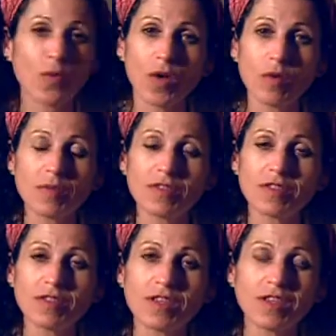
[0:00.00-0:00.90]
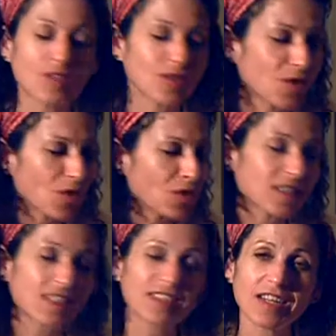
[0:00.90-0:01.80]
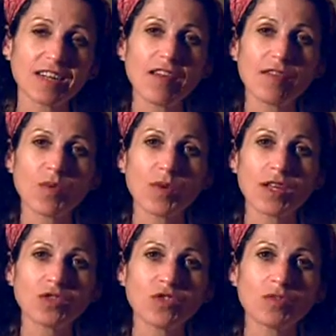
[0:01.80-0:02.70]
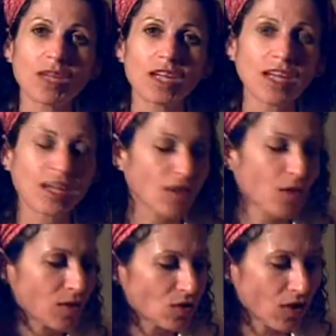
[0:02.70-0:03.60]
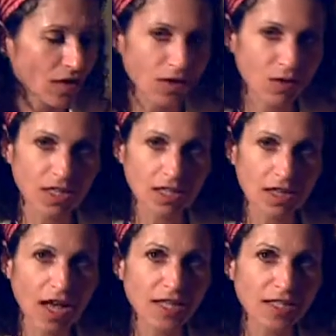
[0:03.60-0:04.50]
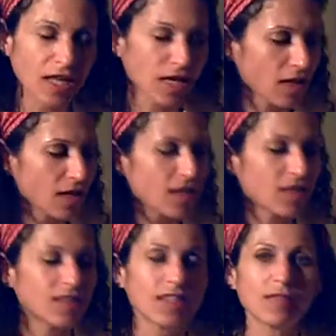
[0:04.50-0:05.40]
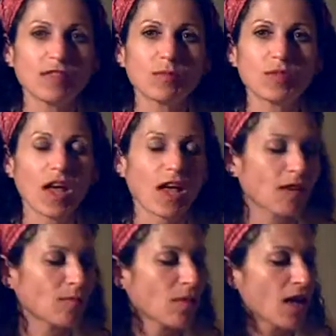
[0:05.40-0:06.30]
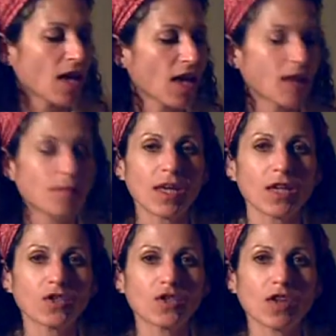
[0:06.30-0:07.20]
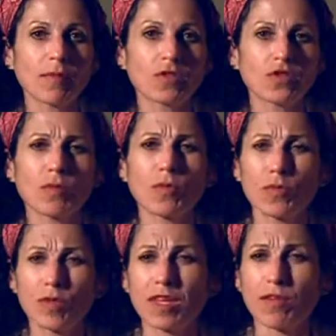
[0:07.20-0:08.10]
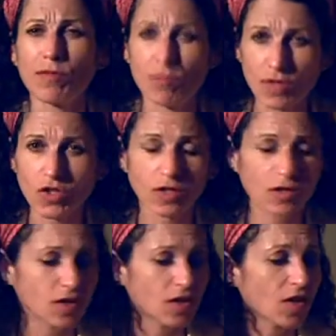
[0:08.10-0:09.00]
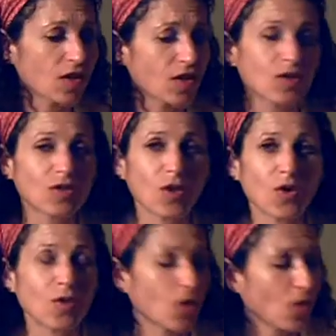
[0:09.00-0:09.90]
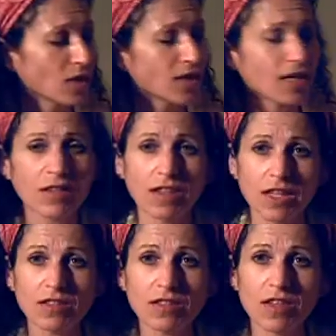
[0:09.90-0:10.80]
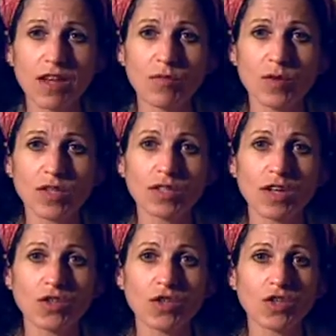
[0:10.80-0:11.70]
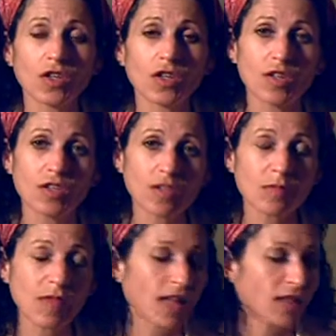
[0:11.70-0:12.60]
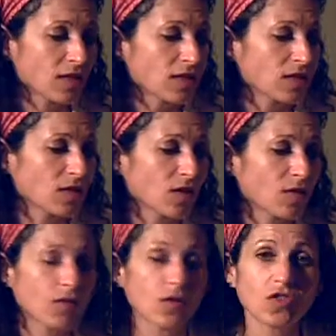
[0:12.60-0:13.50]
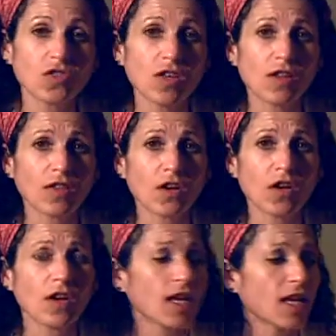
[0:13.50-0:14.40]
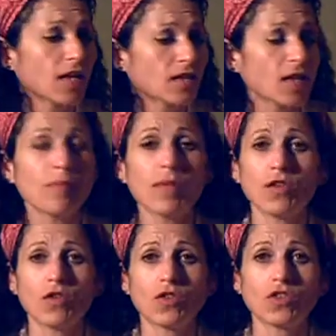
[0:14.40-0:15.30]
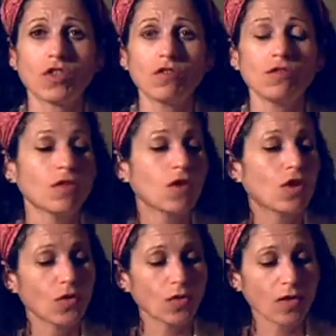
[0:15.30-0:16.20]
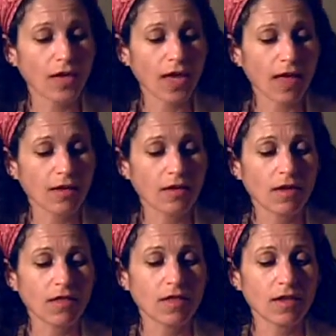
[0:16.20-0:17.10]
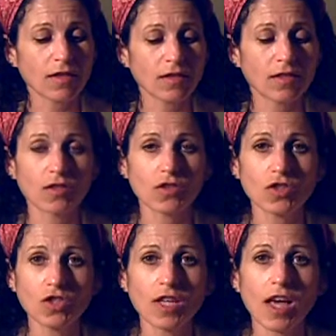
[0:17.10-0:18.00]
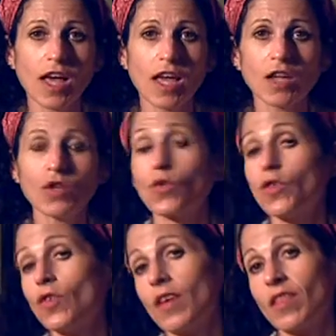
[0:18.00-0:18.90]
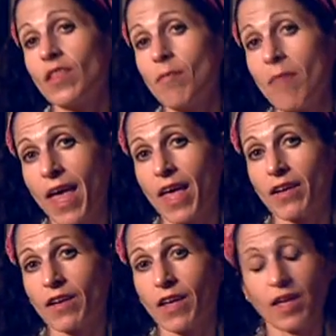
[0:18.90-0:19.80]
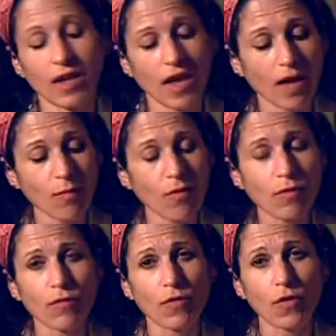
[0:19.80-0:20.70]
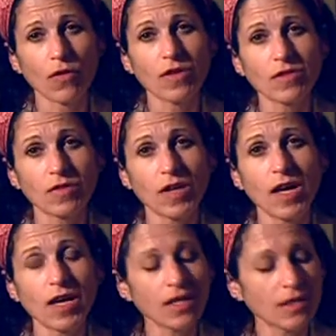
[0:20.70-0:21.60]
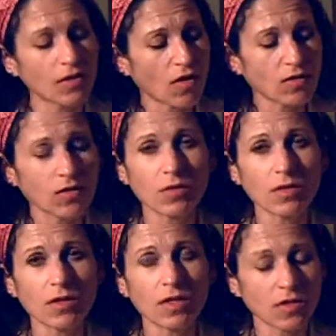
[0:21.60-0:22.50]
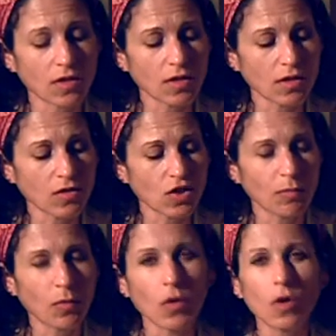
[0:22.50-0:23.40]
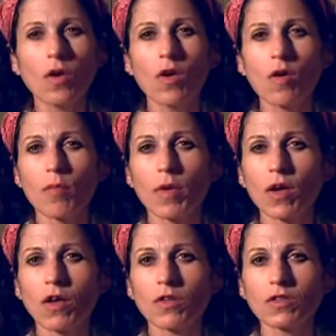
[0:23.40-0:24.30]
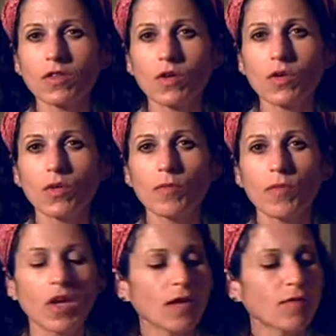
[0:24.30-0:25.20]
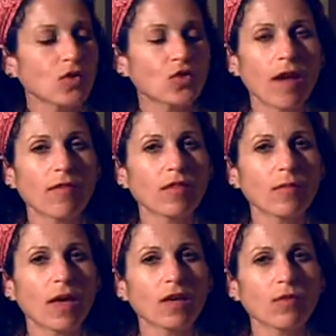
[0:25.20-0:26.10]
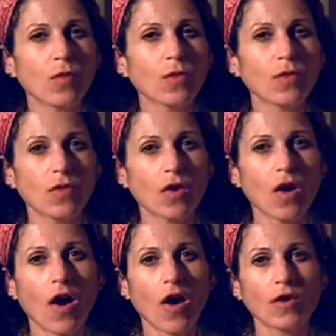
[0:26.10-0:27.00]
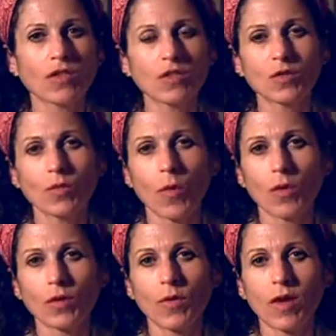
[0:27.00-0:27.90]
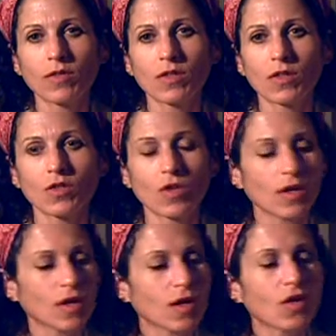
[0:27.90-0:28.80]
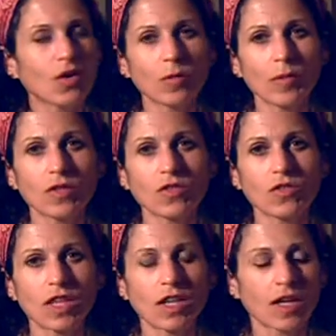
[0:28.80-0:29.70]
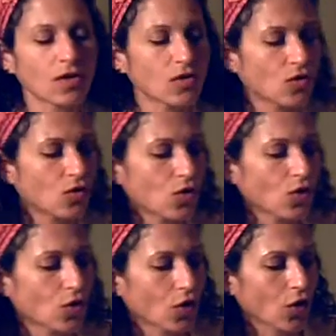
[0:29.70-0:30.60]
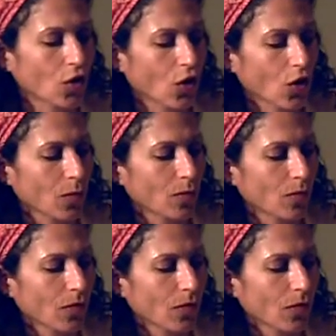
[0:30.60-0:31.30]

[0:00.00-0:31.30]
we're all busy, so instead of having one extra meeting, I thought we'd try to go a little high-tech, save some time, and make your shopping trip really efficient. So, going down the list of what's on your supply list, the first thing on there is a pin cushion. You can get this cushiony kind, or you can get the magnet. I prefer this kind. It's a little cheaper, but also if you're traveling back and forth in the car and this is rolling around in the trunk, your pins will stay nice and secure.